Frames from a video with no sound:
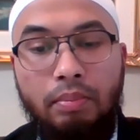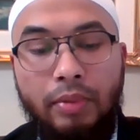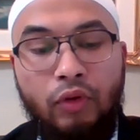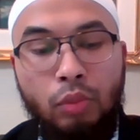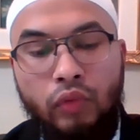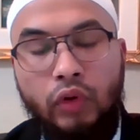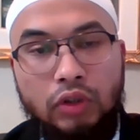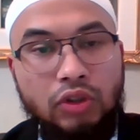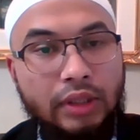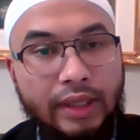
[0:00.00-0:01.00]
before moving
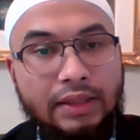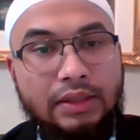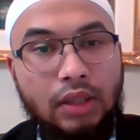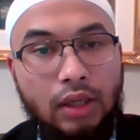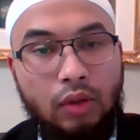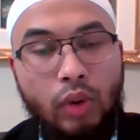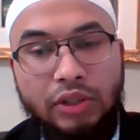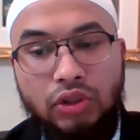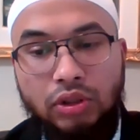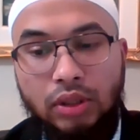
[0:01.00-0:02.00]
on to the next
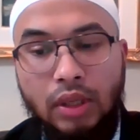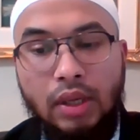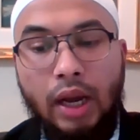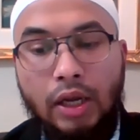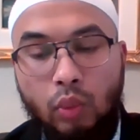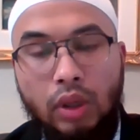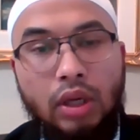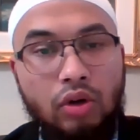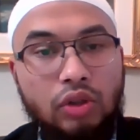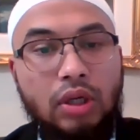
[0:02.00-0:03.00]
question, I do want to
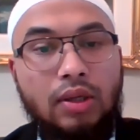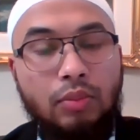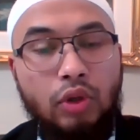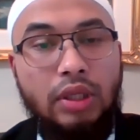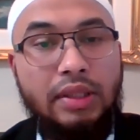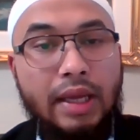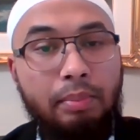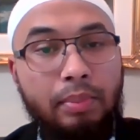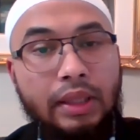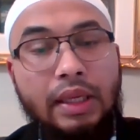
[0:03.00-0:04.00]
encourage our community that
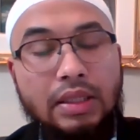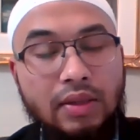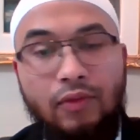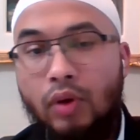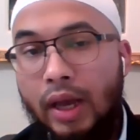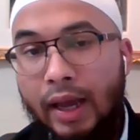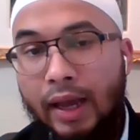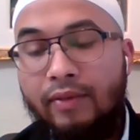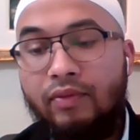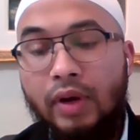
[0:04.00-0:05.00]
please, if you
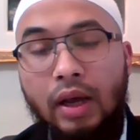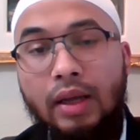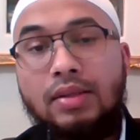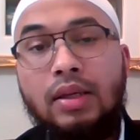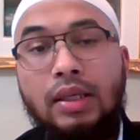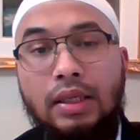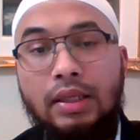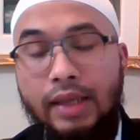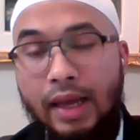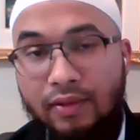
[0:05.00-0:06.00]
have not
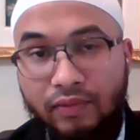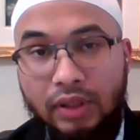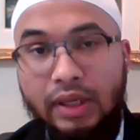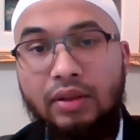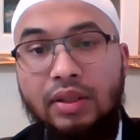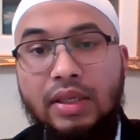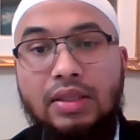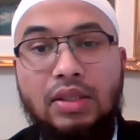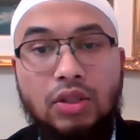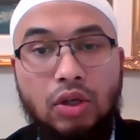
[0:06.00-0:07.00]
yet filled out the
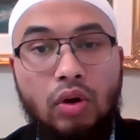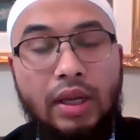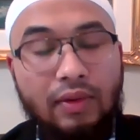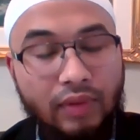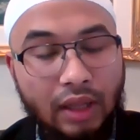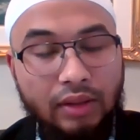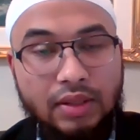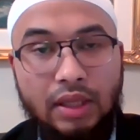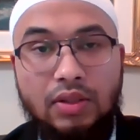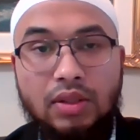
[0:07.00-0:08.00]
census, go ahead and fill out the
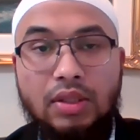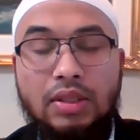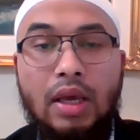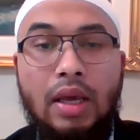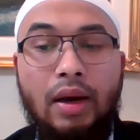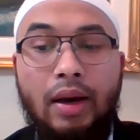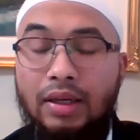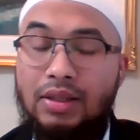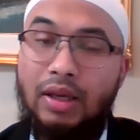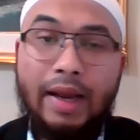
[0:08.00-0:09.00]
census.
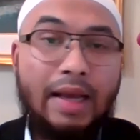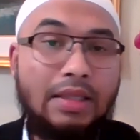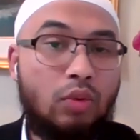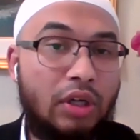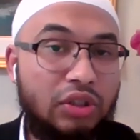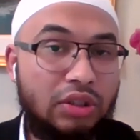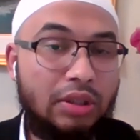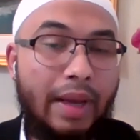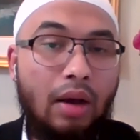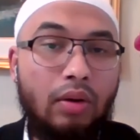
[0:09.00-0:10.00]
It does not ask questions
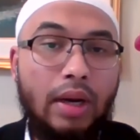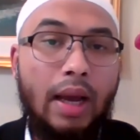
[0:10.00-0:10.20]
about